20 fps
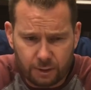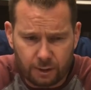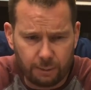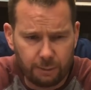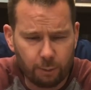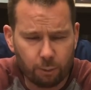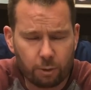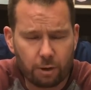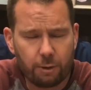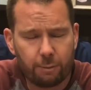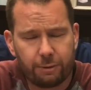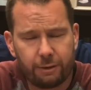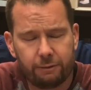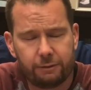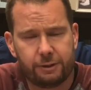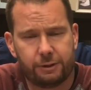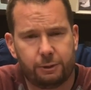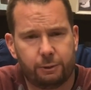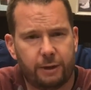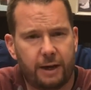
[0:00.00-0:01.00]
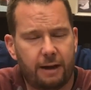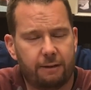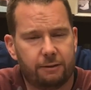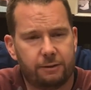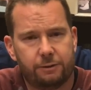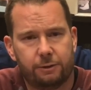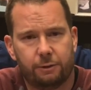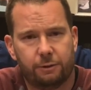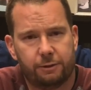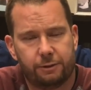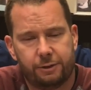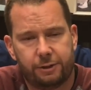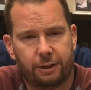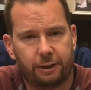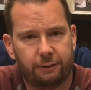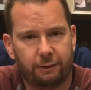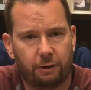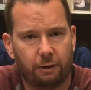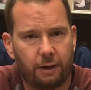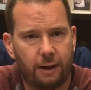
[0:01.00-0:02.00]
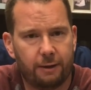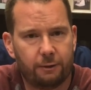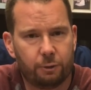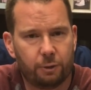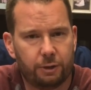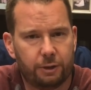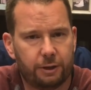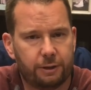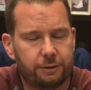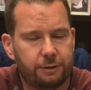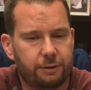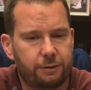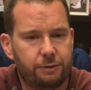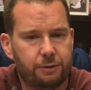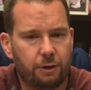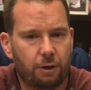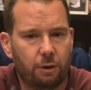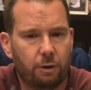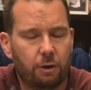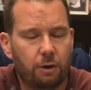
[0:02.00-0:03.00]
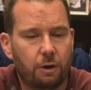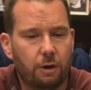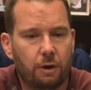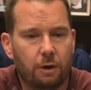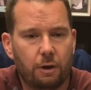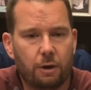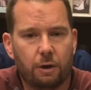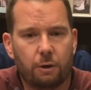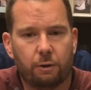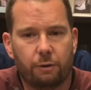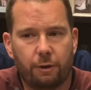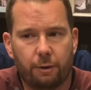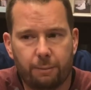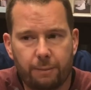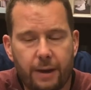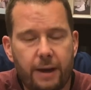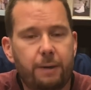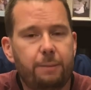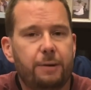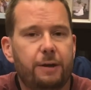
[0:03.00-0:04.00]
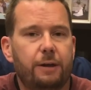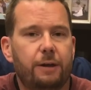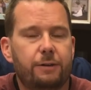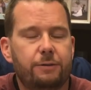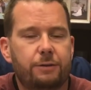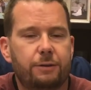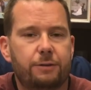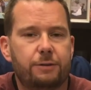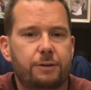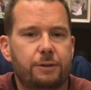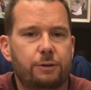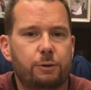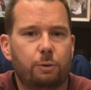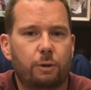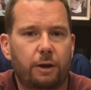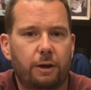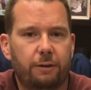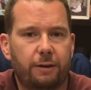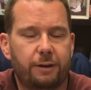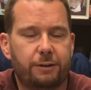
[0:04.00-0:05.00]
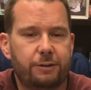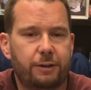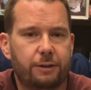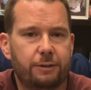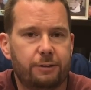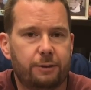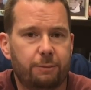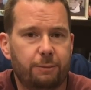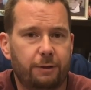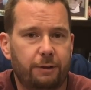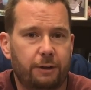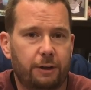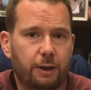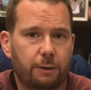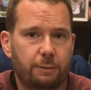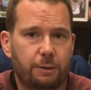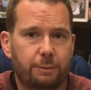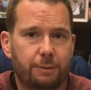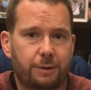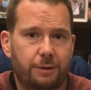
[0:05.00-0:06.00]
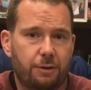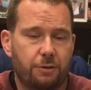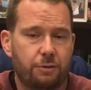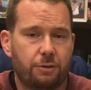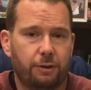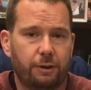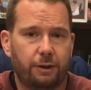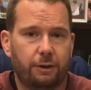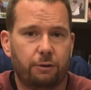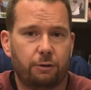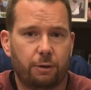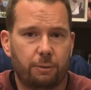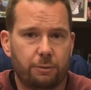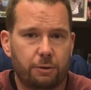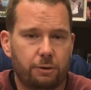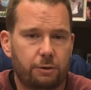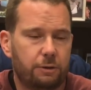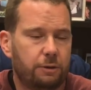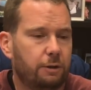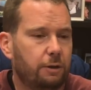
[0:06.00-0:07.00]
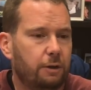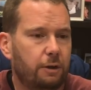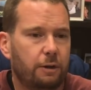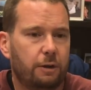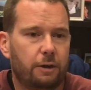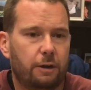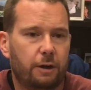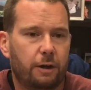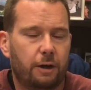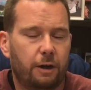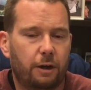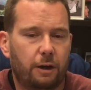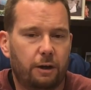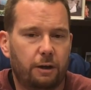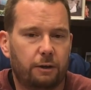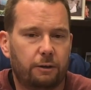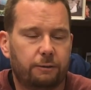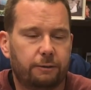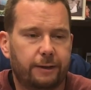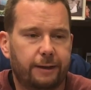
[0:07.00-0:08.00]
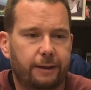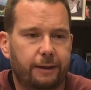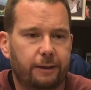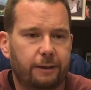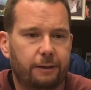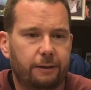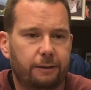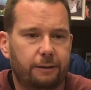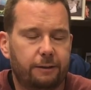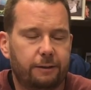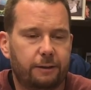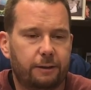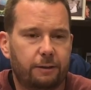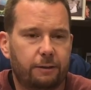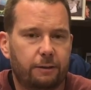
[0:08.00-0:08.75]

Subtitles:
I mean, one of the privileges we have is students sharing their lives with us, and so there may be instances where they share something that could be potentially criminal, and